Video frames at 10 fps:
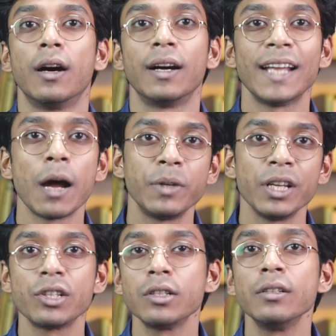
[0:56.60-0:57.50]

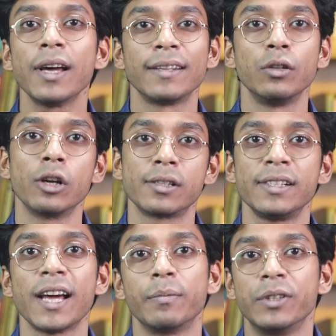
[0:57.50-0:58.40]
Adaptation and loss
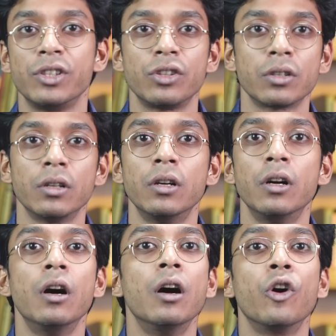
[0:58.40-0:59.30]
and damage.
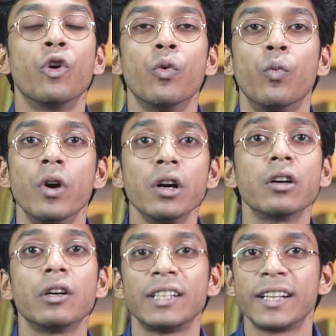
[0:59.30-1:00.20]

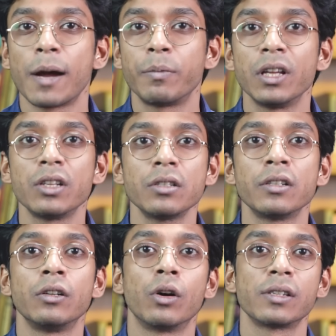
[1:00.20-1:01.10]
Work on adaptation
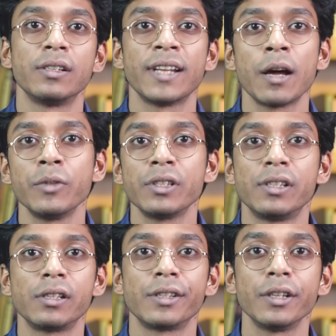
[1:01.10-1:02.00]
and loss and damage
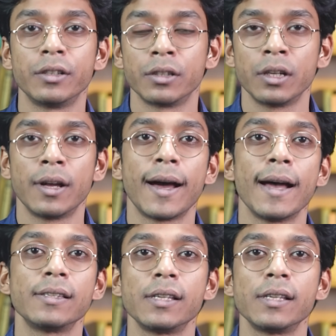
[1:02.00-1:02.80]
this year has